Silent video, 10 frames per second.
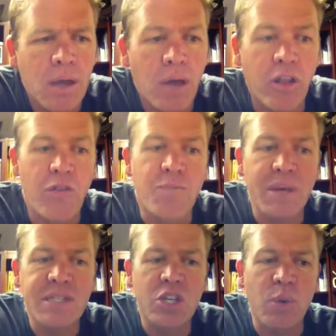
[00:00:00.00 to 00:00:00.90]
A lot of
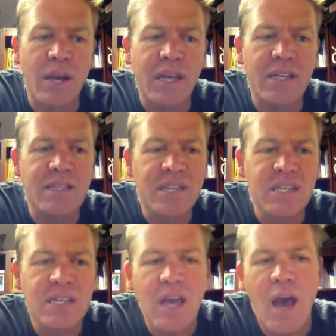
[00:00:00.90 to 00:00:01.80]
business writing
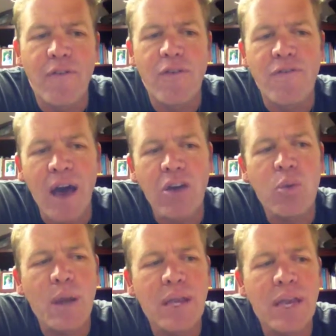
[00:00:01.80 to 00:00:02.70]
consists of
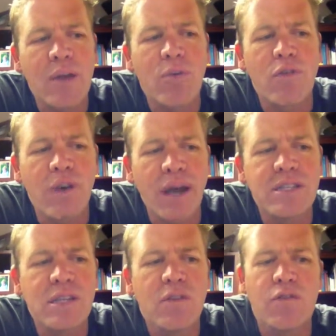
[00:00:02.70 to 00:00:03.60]
evaluating and
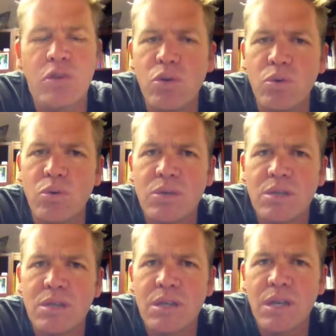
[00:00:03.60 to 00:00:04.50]
revising
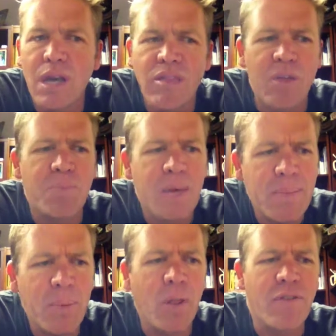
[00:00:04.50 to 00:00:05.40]
views that
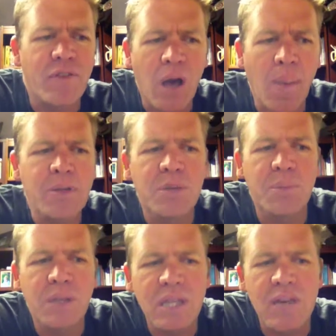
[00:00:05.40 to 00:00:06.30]
people have come to
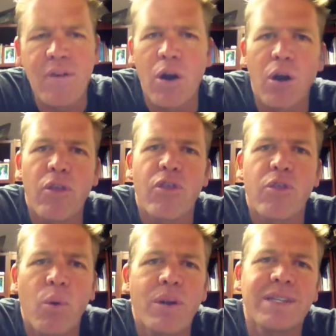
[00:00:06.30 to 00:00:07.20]
believe are
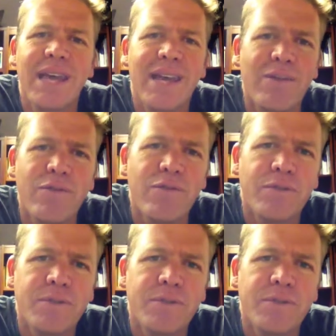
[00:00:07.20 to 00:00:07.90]
authoritative.